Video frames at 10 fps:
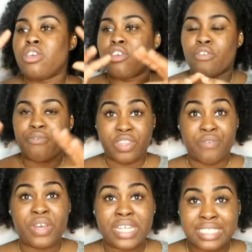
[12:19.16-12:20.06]
the
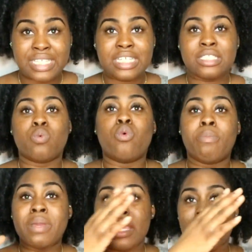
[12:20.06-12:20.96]
first 6 will
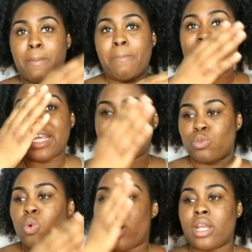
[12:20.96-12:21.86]
be placed
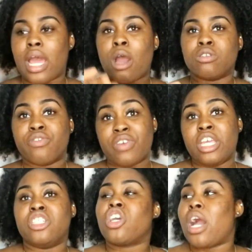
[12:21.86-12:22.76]
1 out of
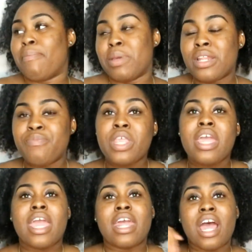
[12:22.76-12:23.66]
each cabin,
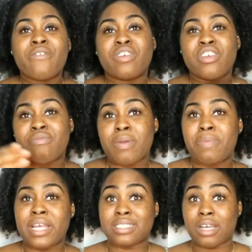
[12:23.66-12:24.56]
and after you've been
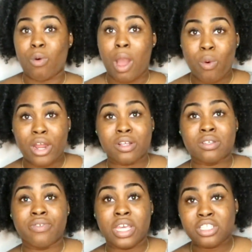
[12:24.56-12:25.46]
placed 1 out
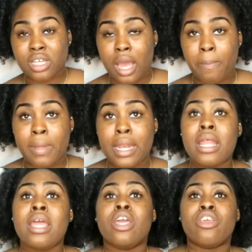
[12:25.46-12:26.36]
of each cabin,
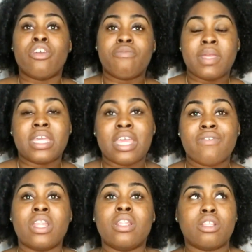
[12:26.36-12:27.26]
you'll be
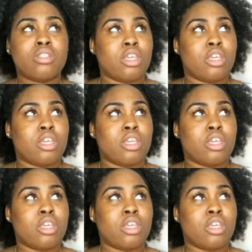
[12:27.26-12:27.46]
given